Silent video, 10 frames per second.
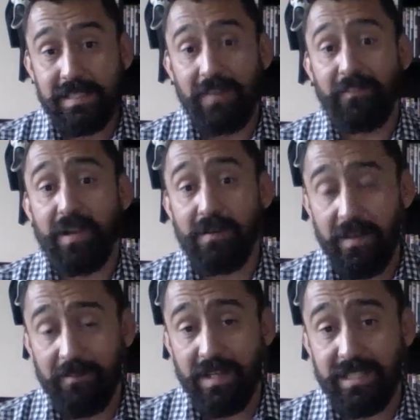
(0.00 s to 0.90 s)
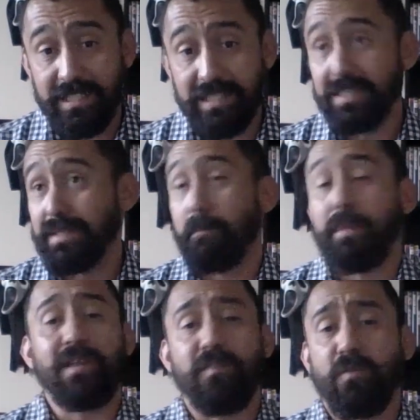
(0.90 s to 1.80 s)
If you don't have nuts, the
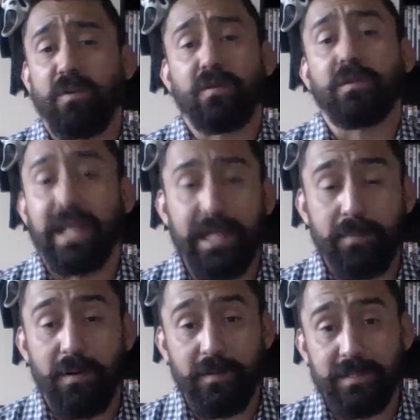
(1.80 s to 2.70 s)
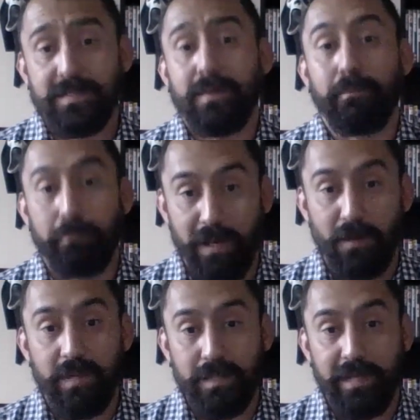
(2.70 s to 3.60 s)
metaphorical lady parts. Bear
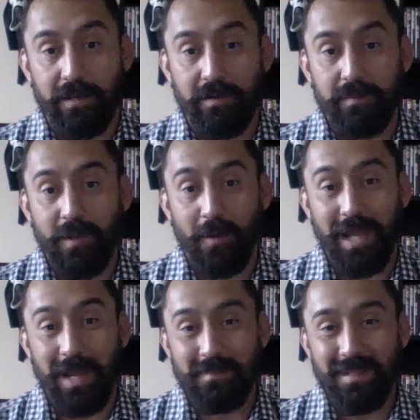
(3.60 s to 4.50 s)
with me here, okay?